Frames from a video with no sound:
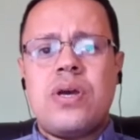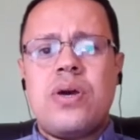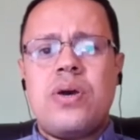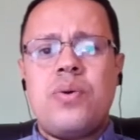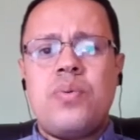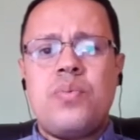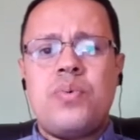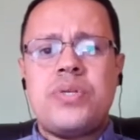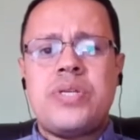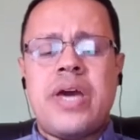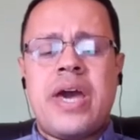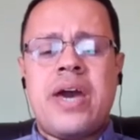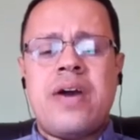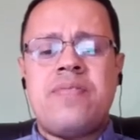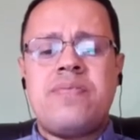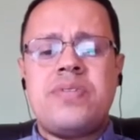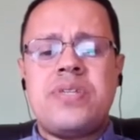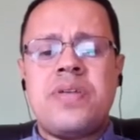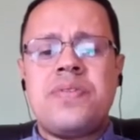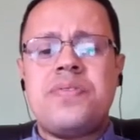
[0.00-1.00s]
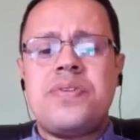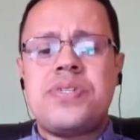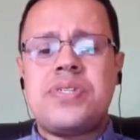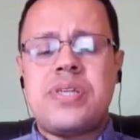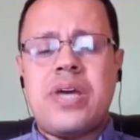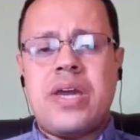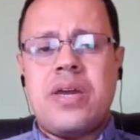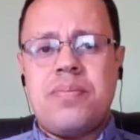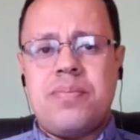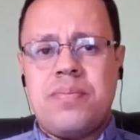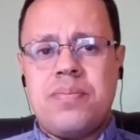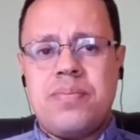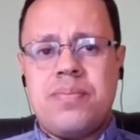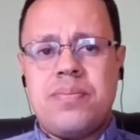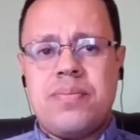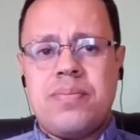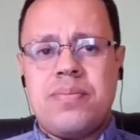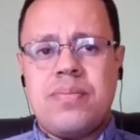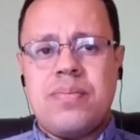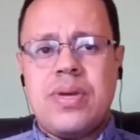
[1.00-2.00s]
would have done the same
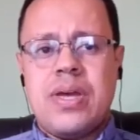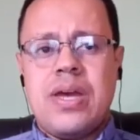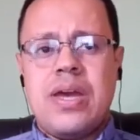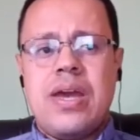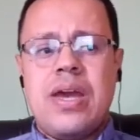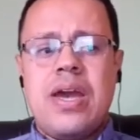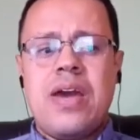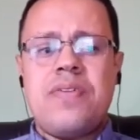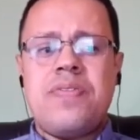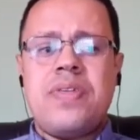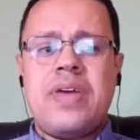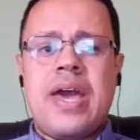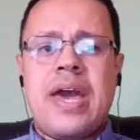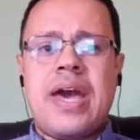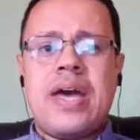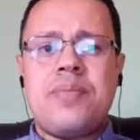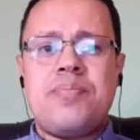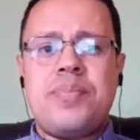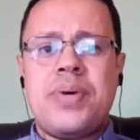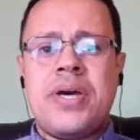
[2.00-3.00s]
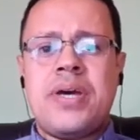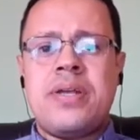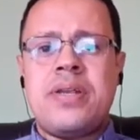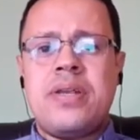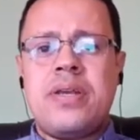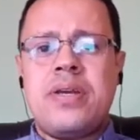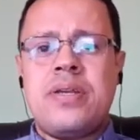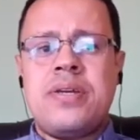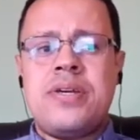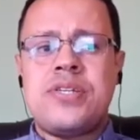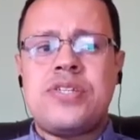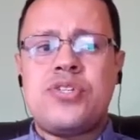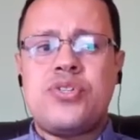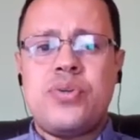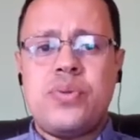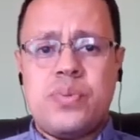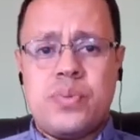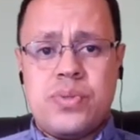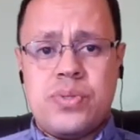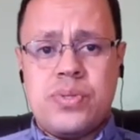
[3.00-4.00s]
if they had been in his
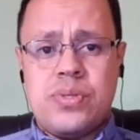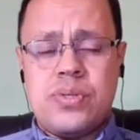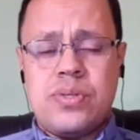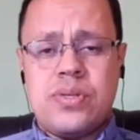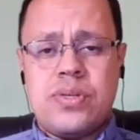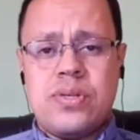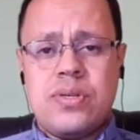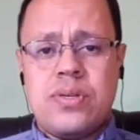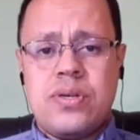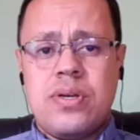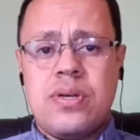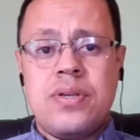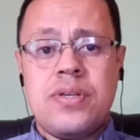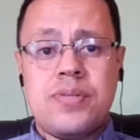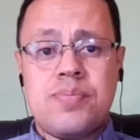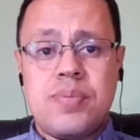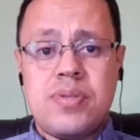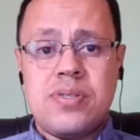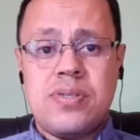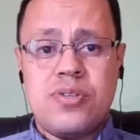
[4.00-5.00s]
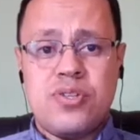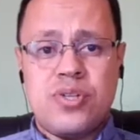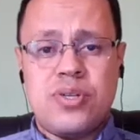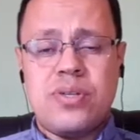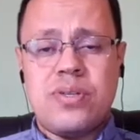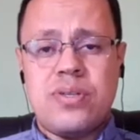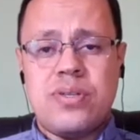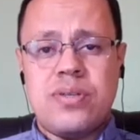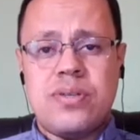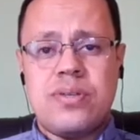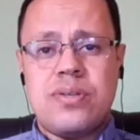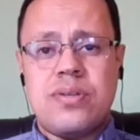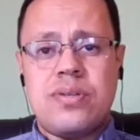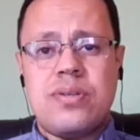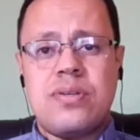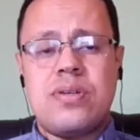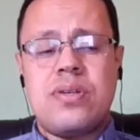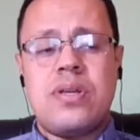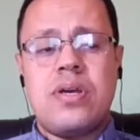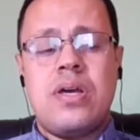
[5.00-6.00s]
shoes, in his position.
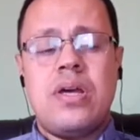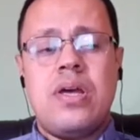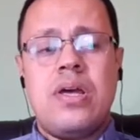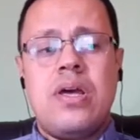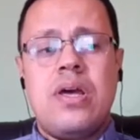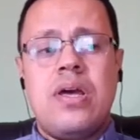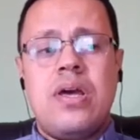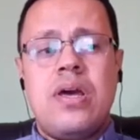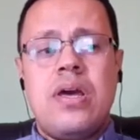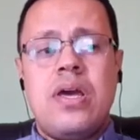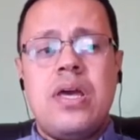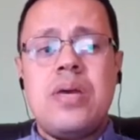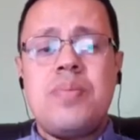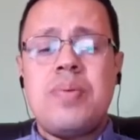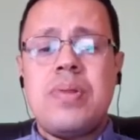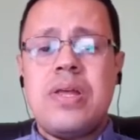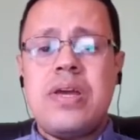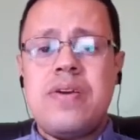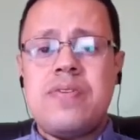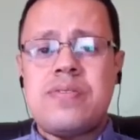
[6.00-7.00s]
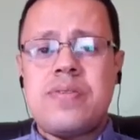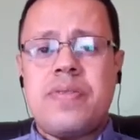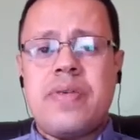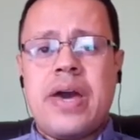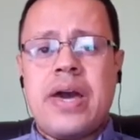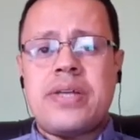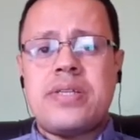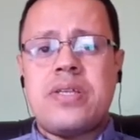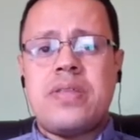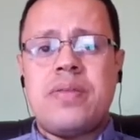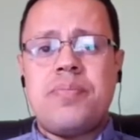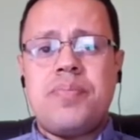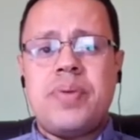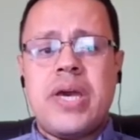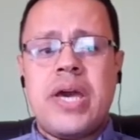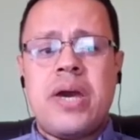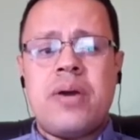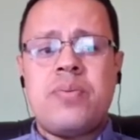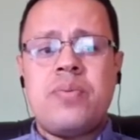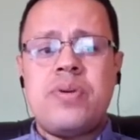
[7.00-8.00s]
He believes that the
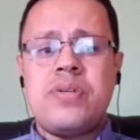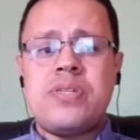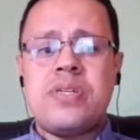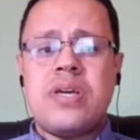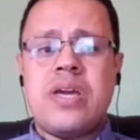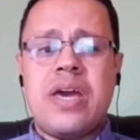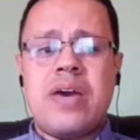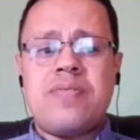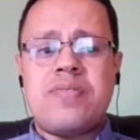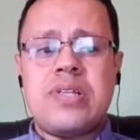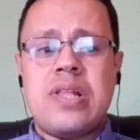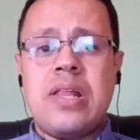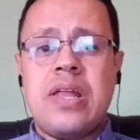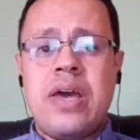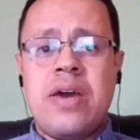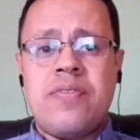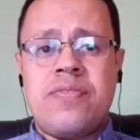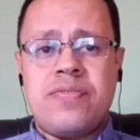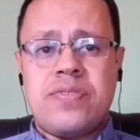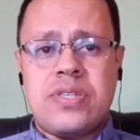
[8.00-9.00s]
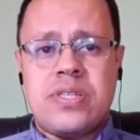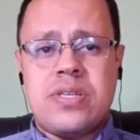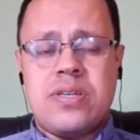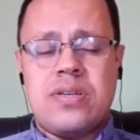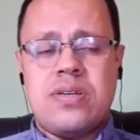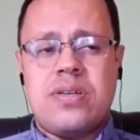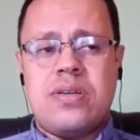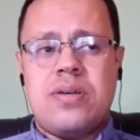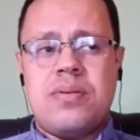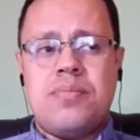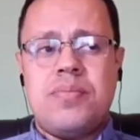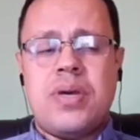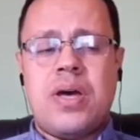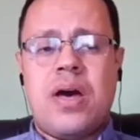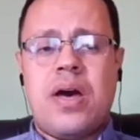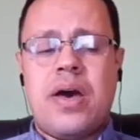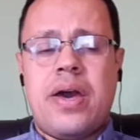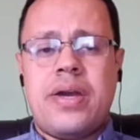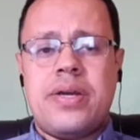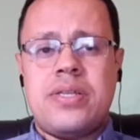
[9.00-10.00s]
piano is a gift left
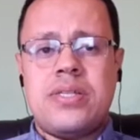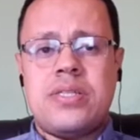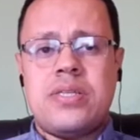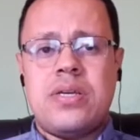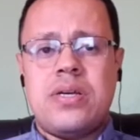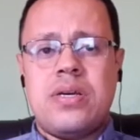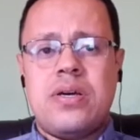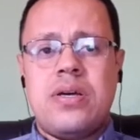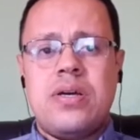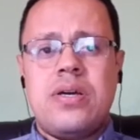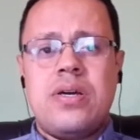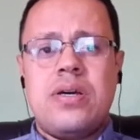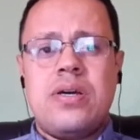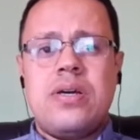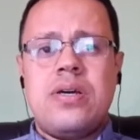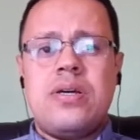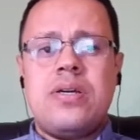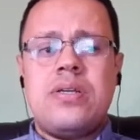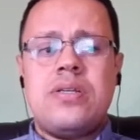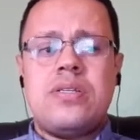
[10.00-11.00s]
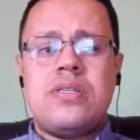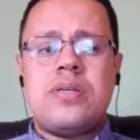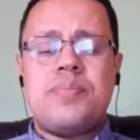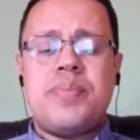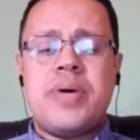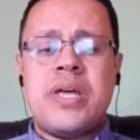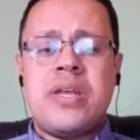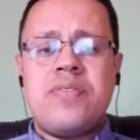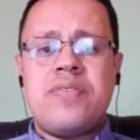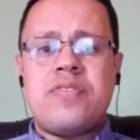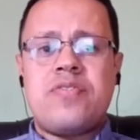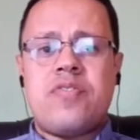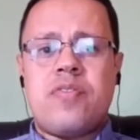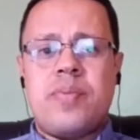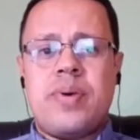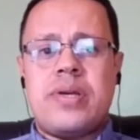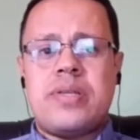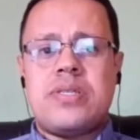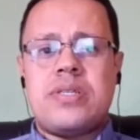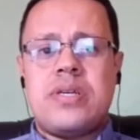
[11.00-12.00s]
behind to benefit from
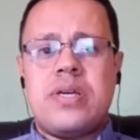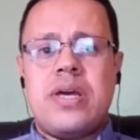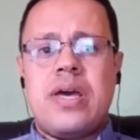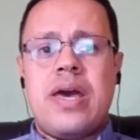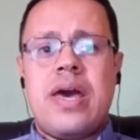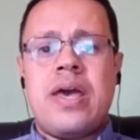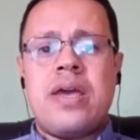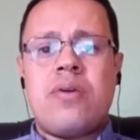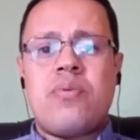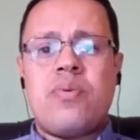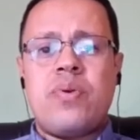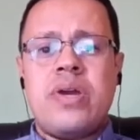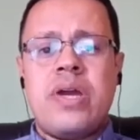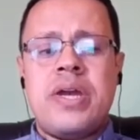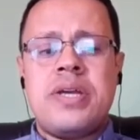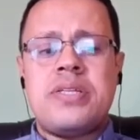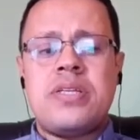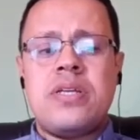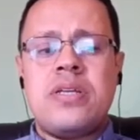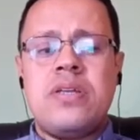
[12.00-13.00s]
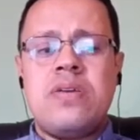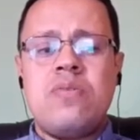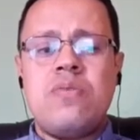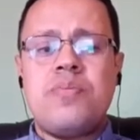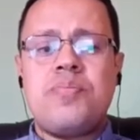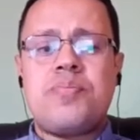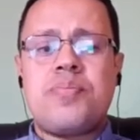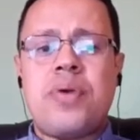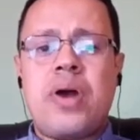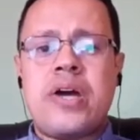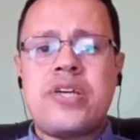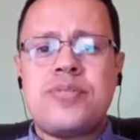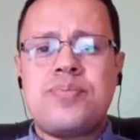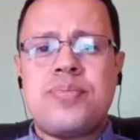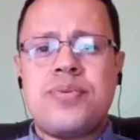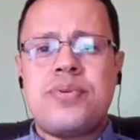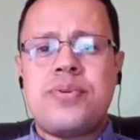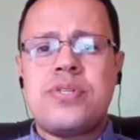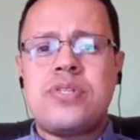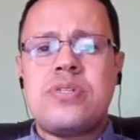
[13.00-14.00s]
it and create a new
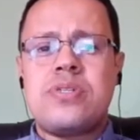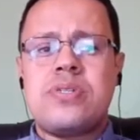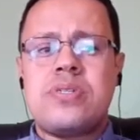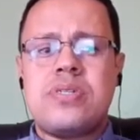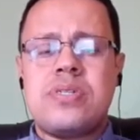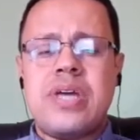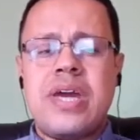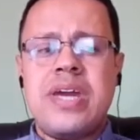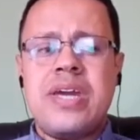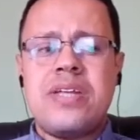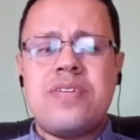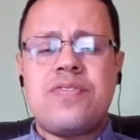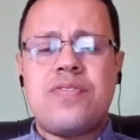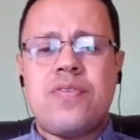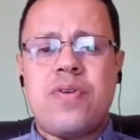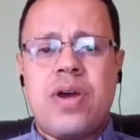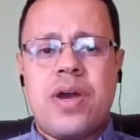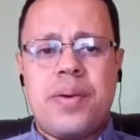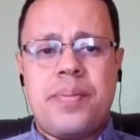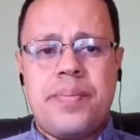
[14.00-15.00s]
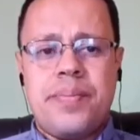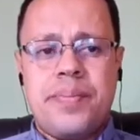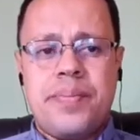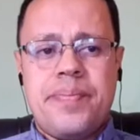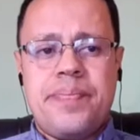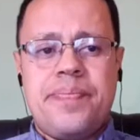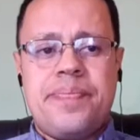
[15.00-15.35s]
prosperous state for him.